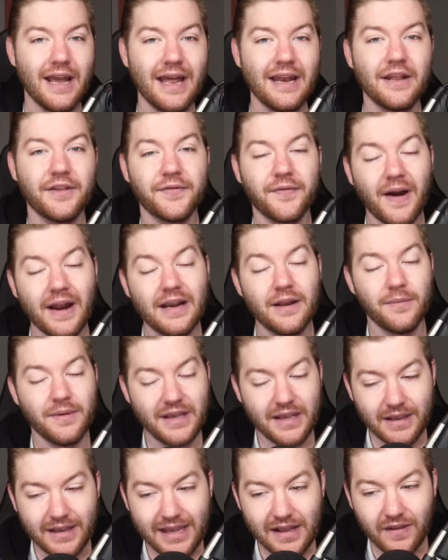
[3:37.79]
And it's fine that
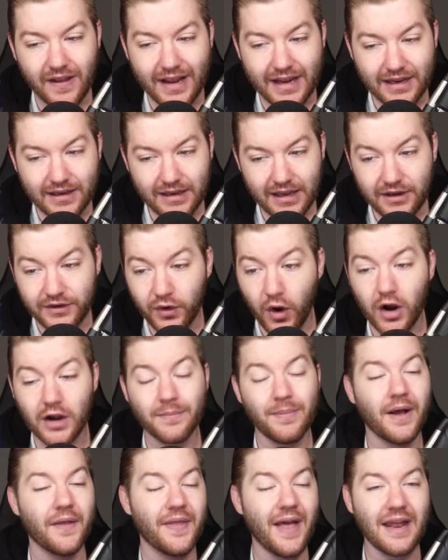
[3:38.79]
he, he, like, he talked
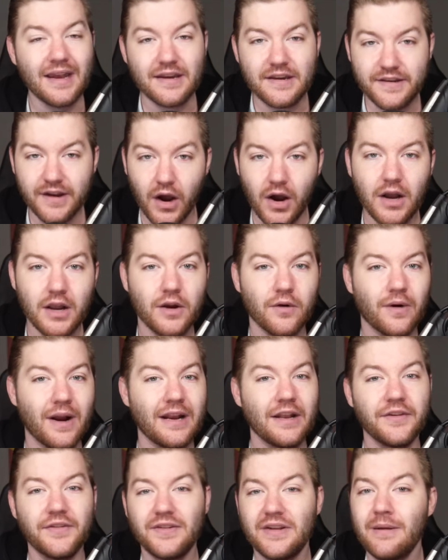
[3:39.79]
about that dunk,
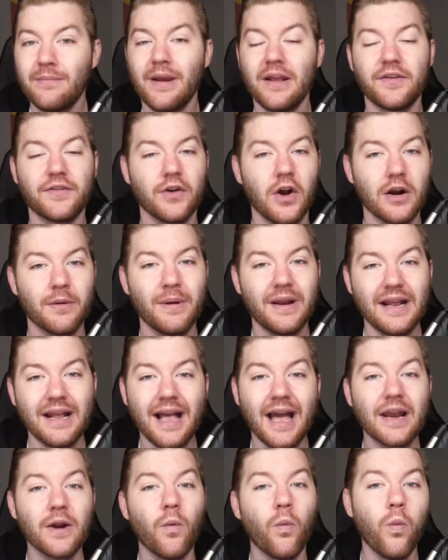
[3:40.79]
right? His teammates talked about it. It
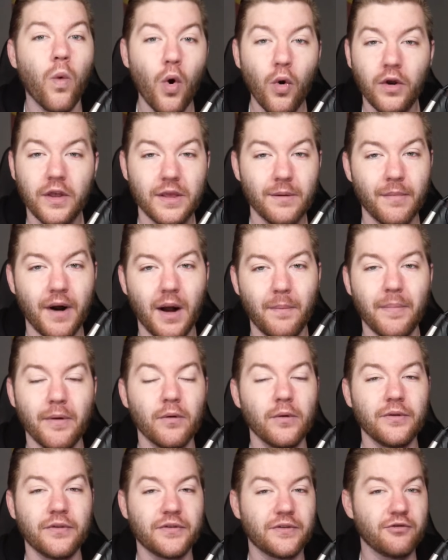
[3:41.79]
kind of woke them up. It
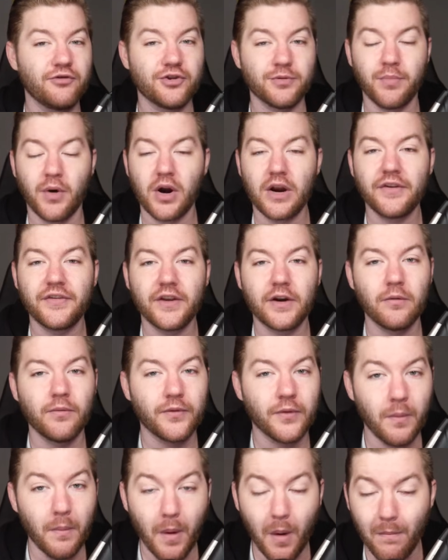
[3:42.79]
was, Jabari said it
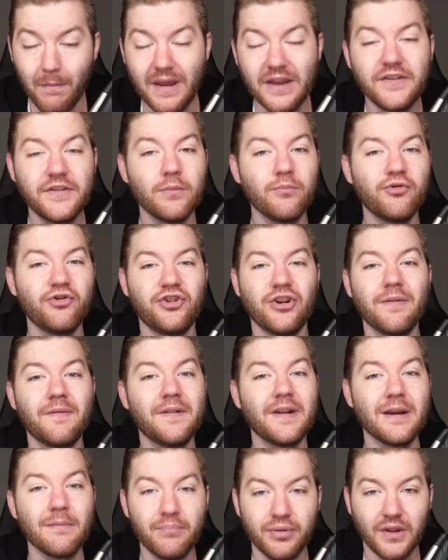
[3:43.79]
was a momentum
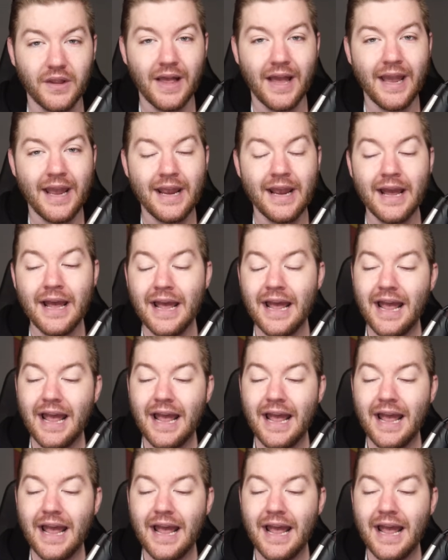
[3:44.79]
shifting play.